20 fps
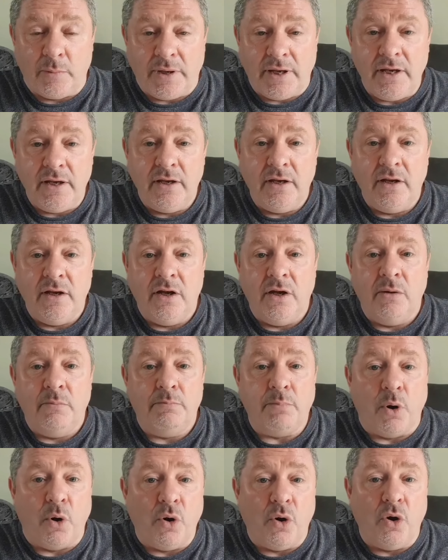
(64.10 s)
me,
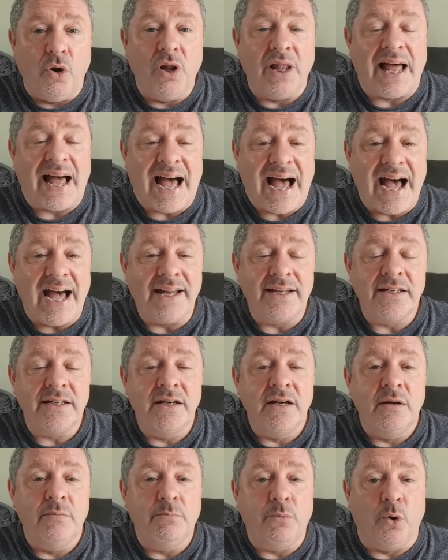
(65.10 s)
paul at
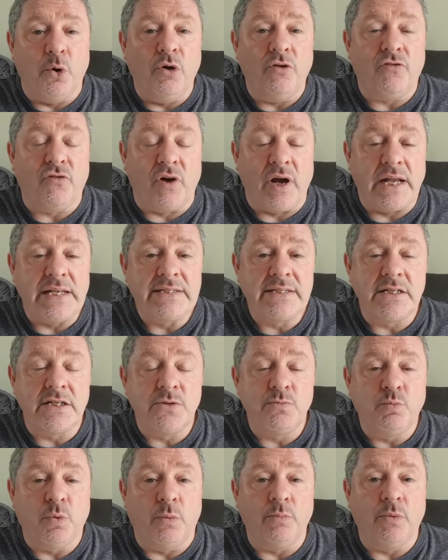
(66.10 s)

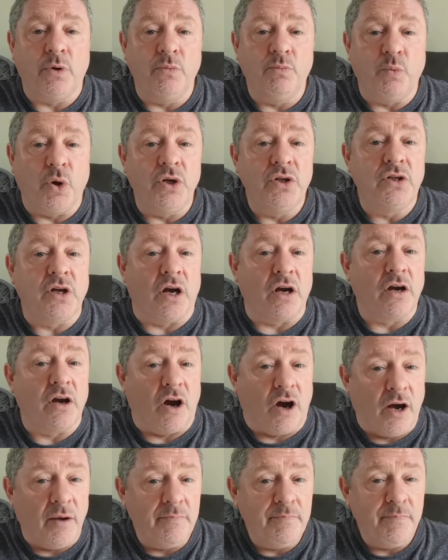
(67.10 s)

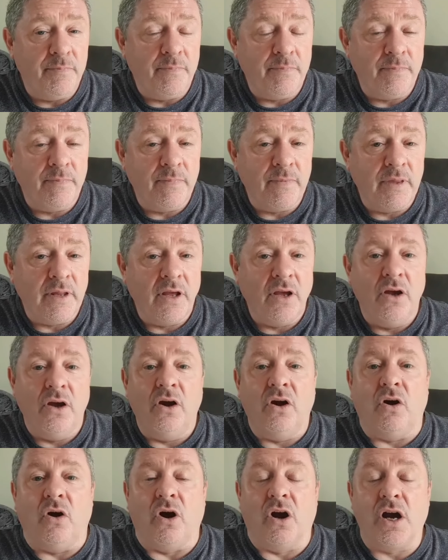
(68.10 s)
paulfrancis111.com
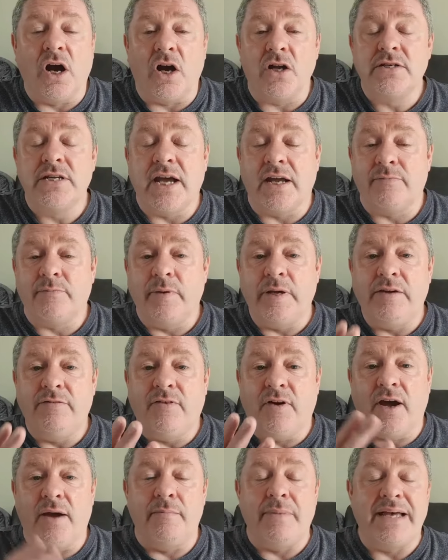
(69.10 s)
or contact me
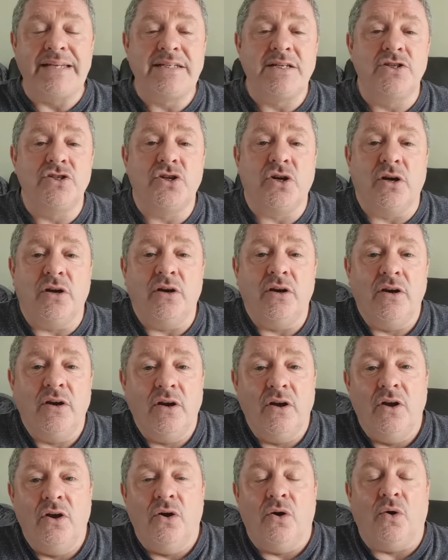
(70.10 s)
via Messenger
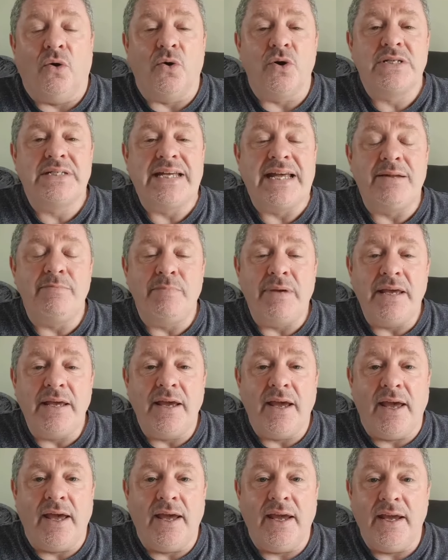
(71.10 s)
or send
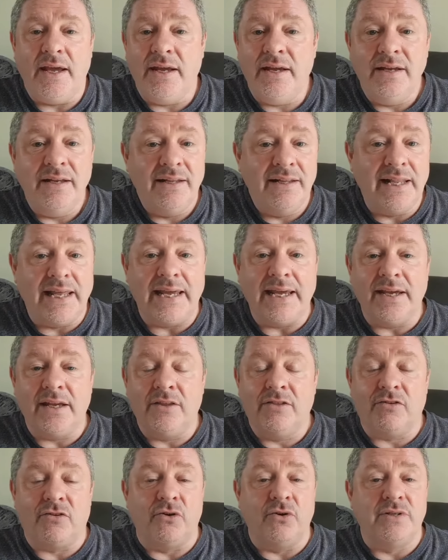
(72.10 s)
me a
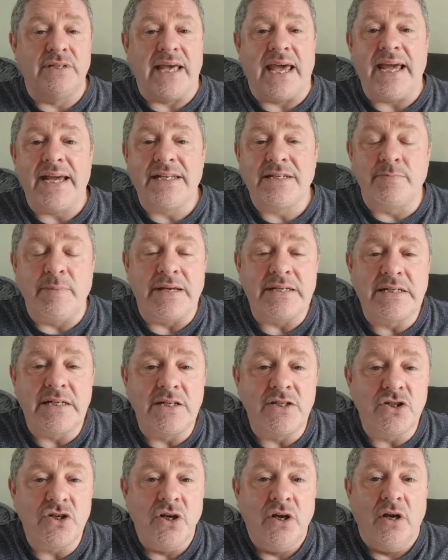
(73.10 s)
link through text
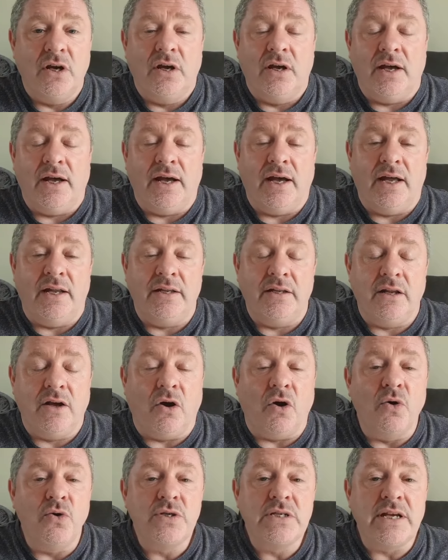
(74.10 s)
message on
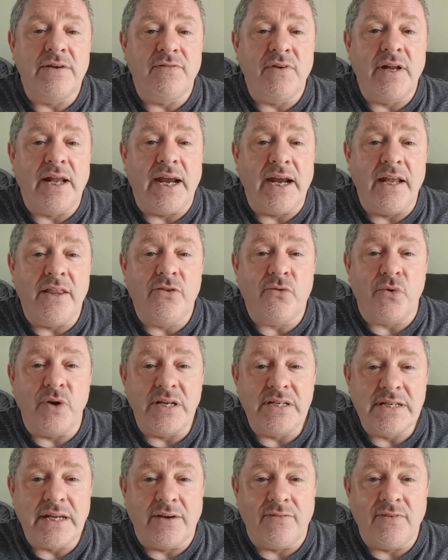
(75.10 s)

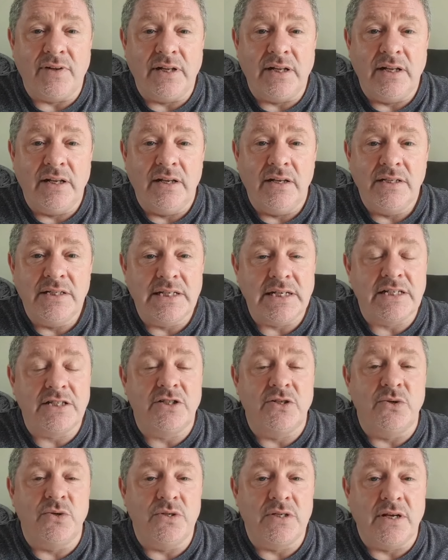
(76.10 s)

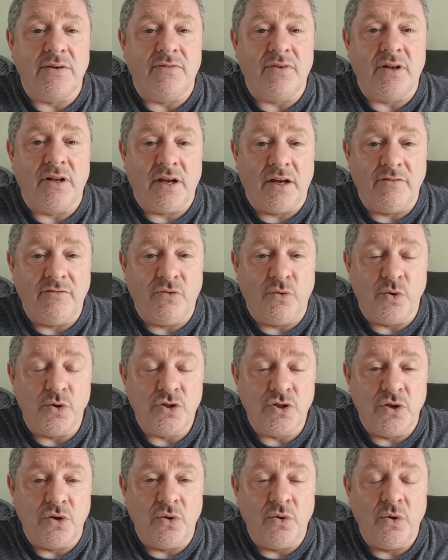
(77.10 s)

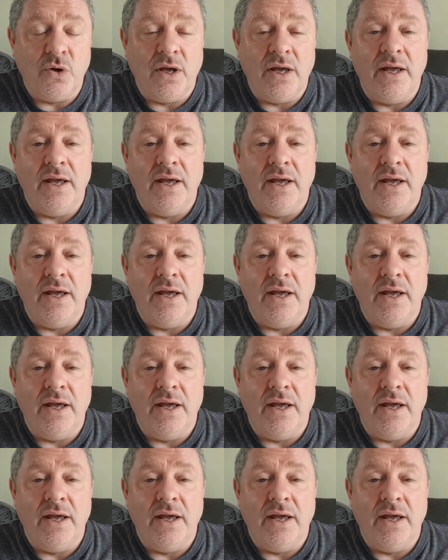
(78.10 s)
07837627942,